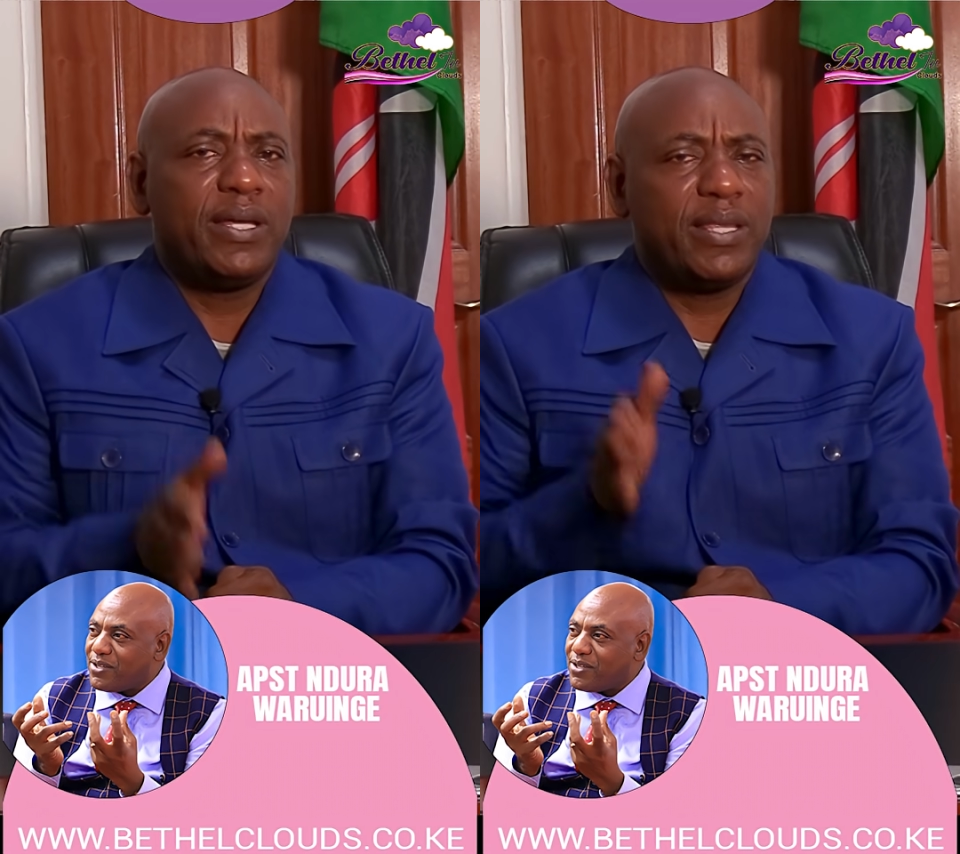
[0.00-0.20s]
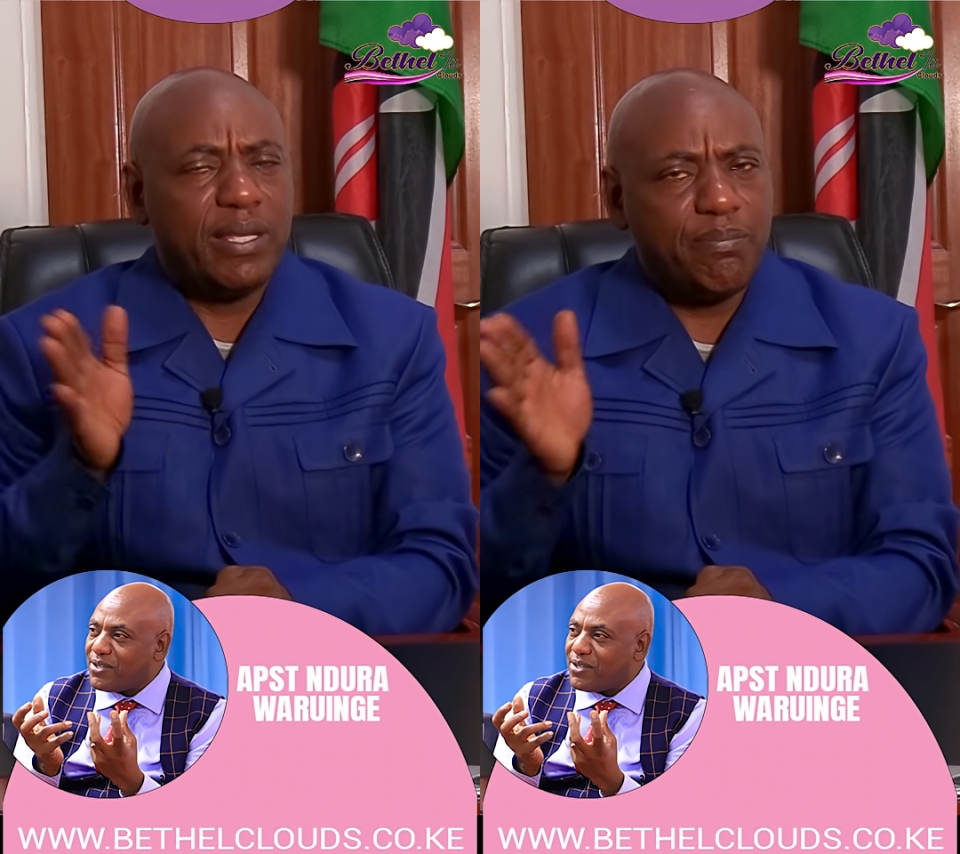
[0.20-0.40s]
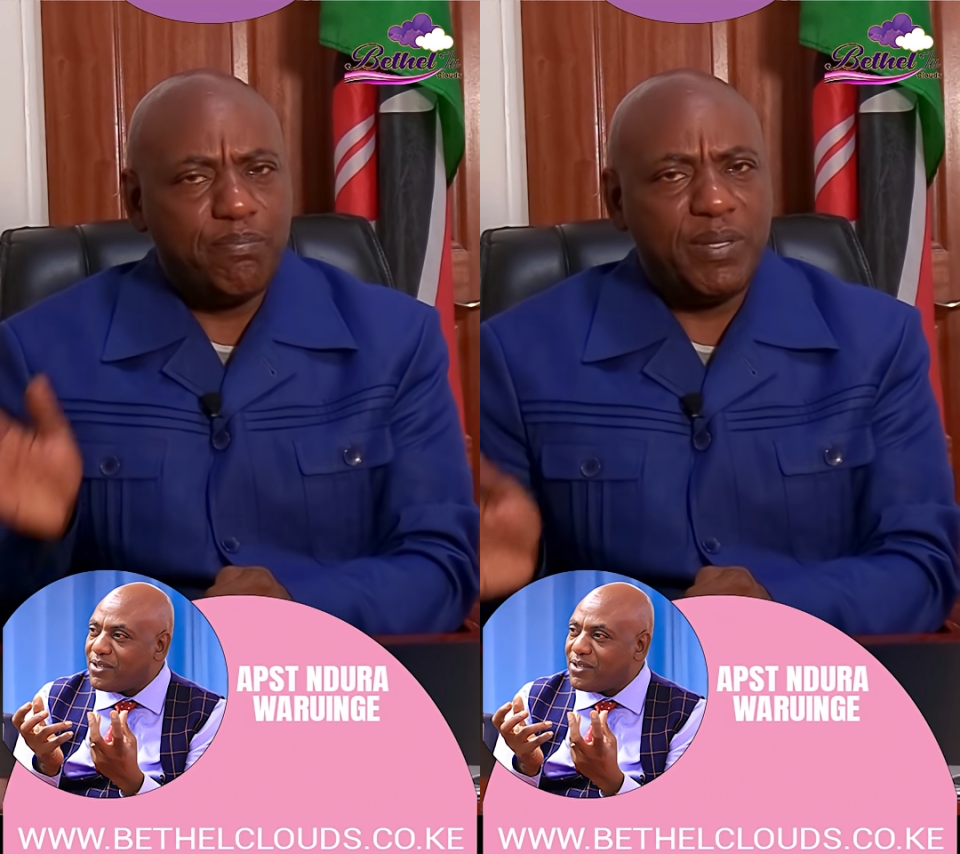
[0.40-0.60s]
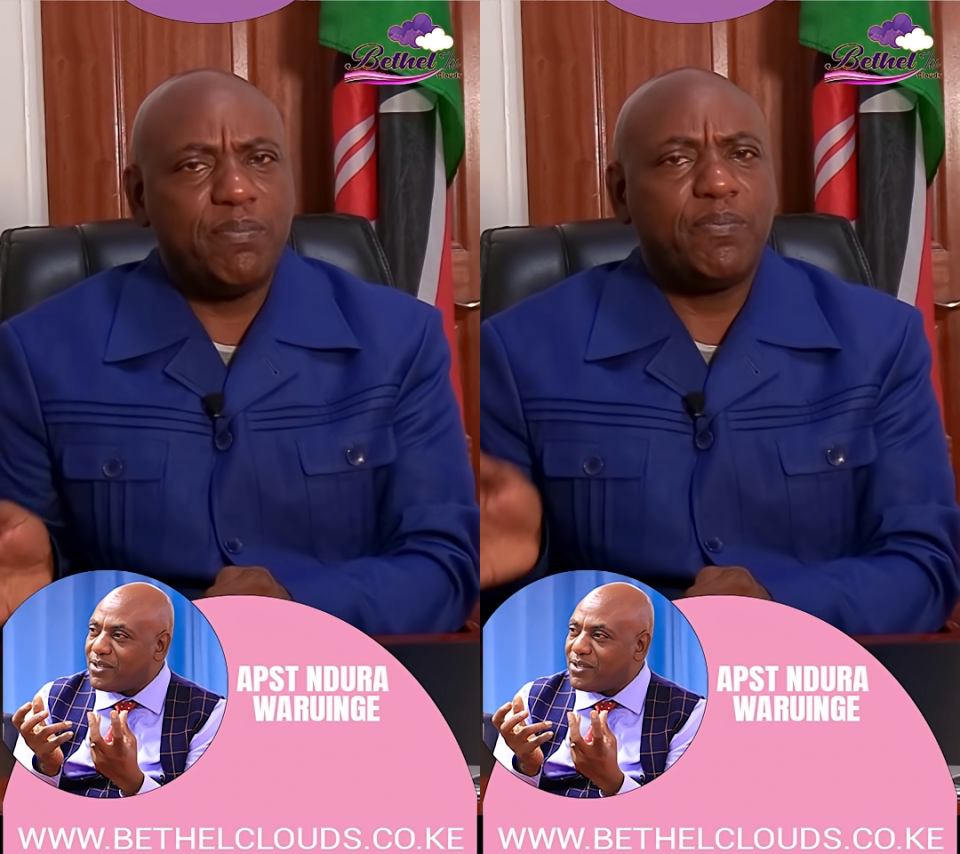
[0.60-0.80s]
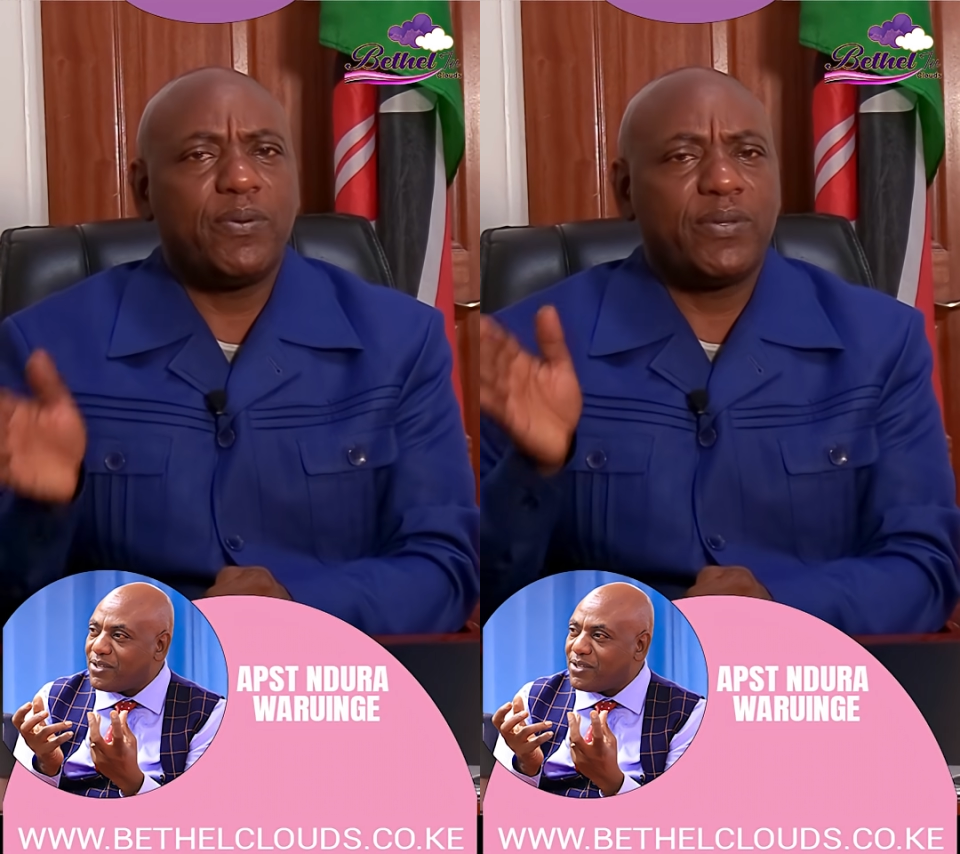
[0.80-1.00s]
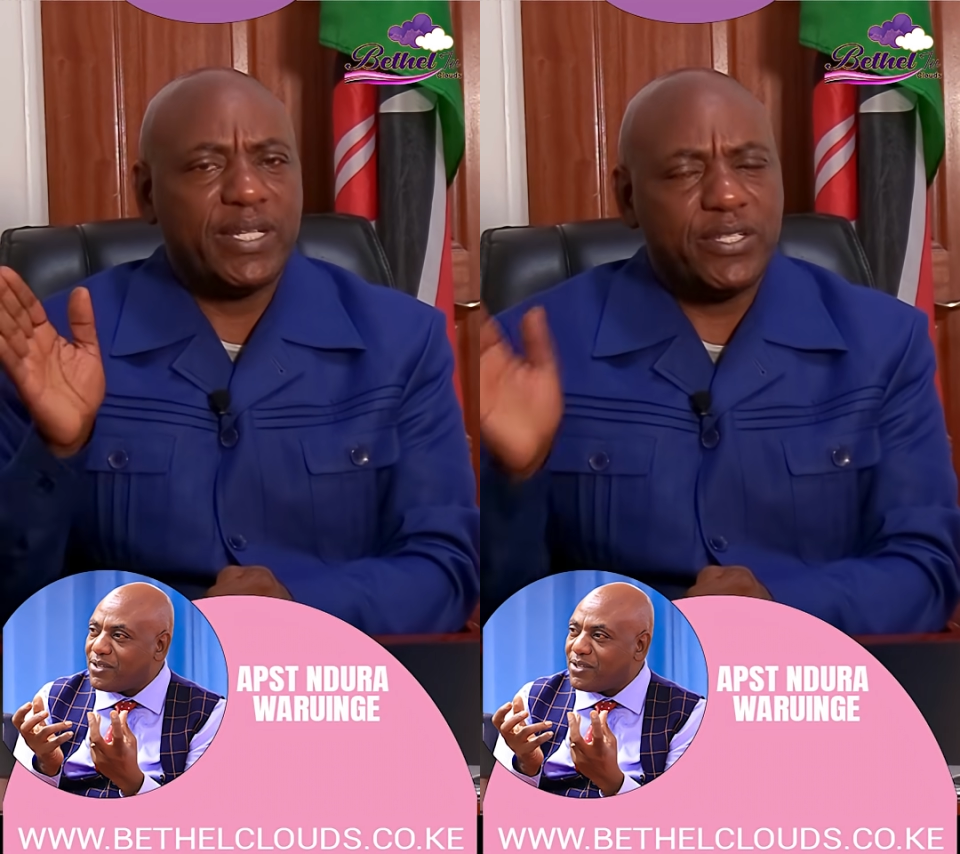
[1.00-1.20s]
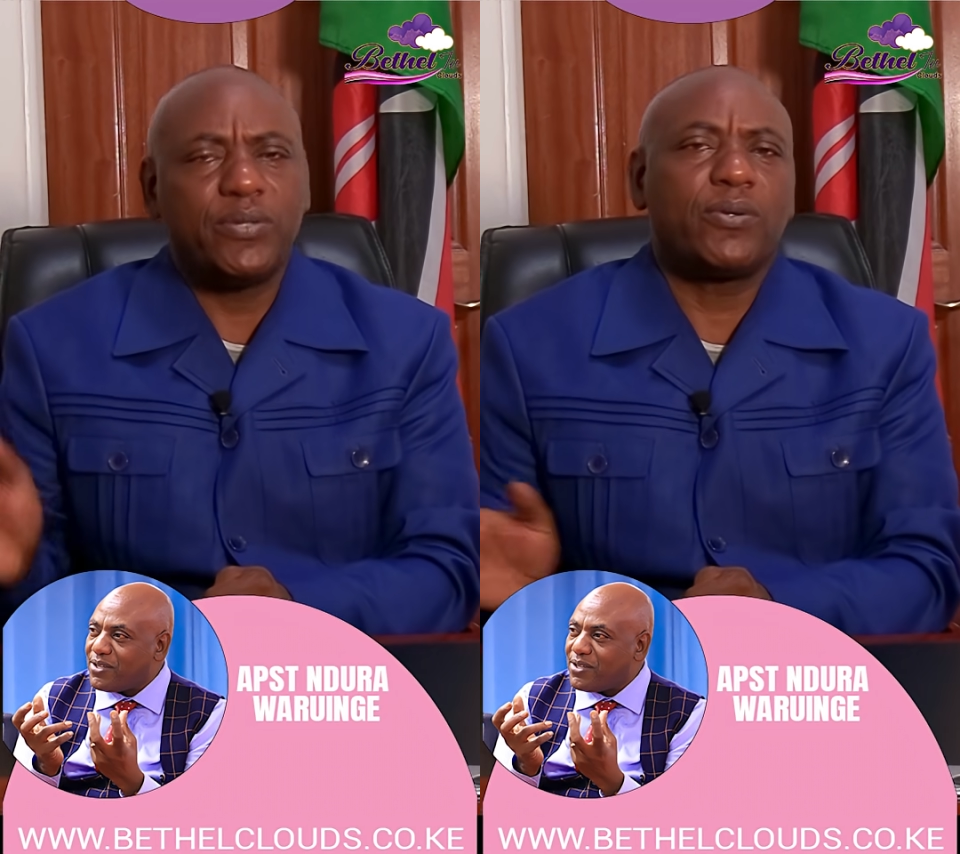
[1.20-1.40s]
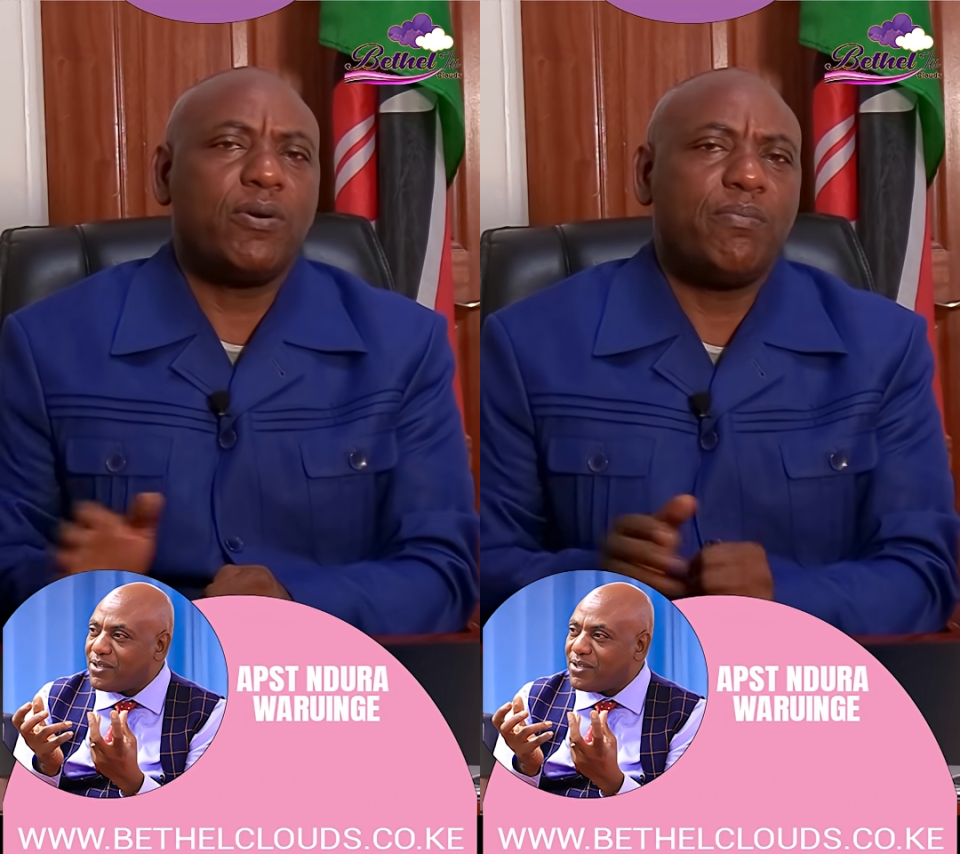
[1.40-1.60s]
The people that
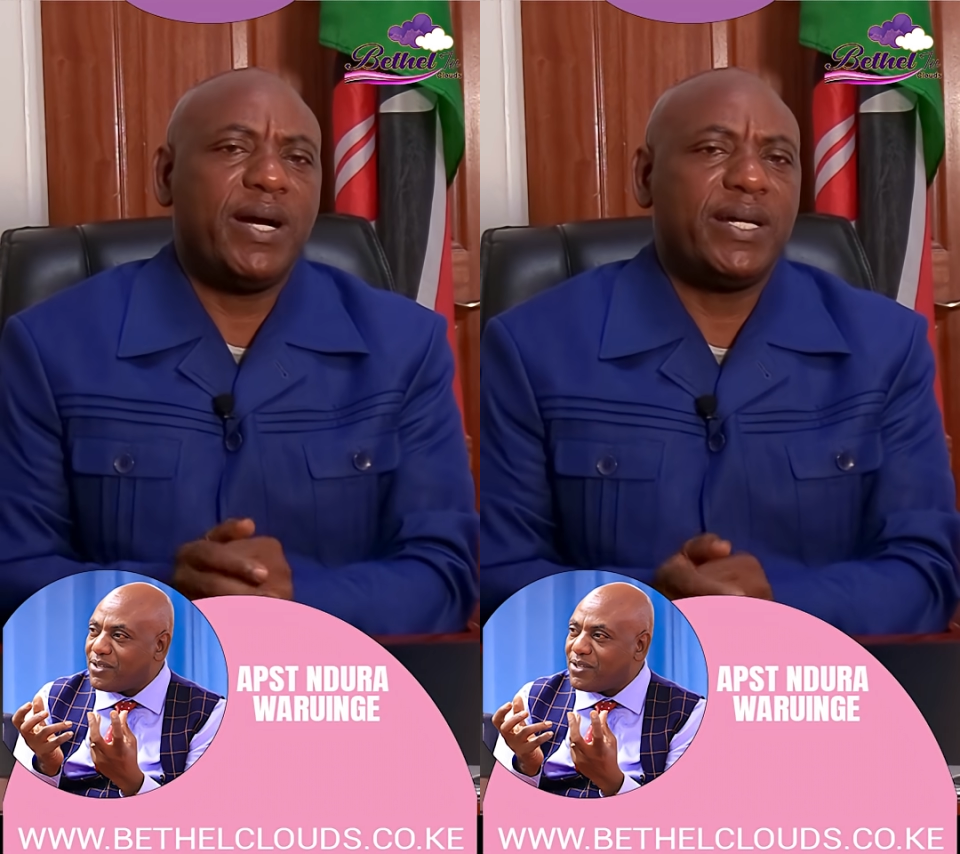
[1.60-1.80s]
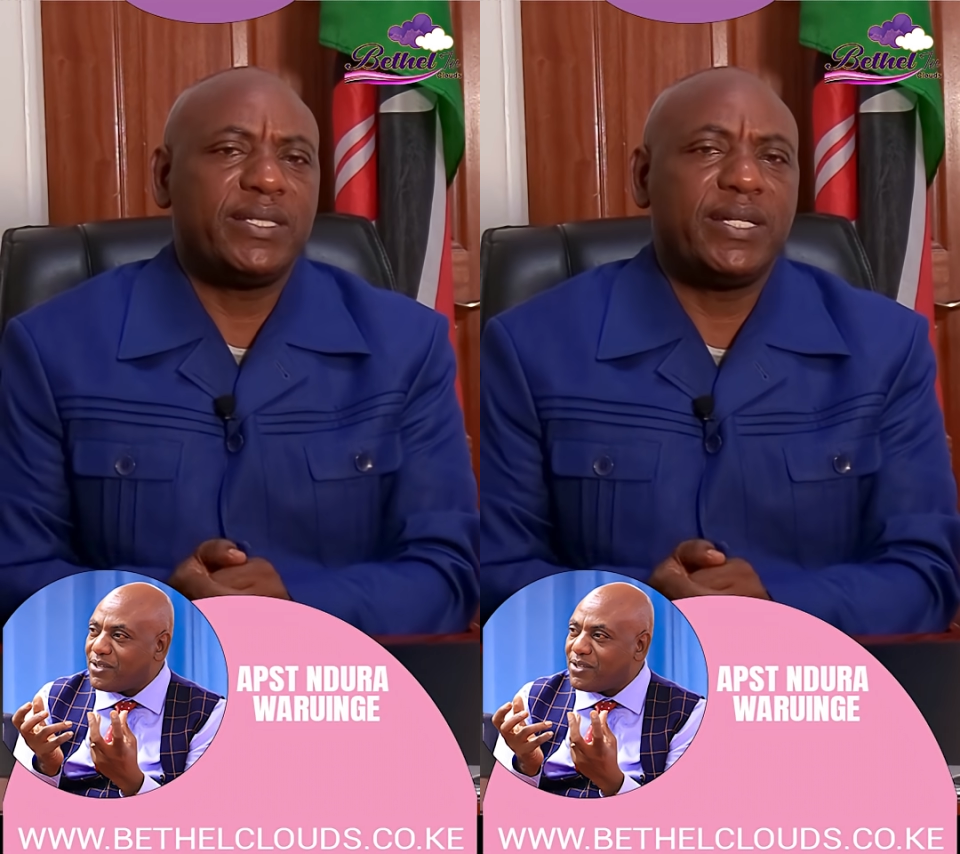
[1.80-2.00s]
you command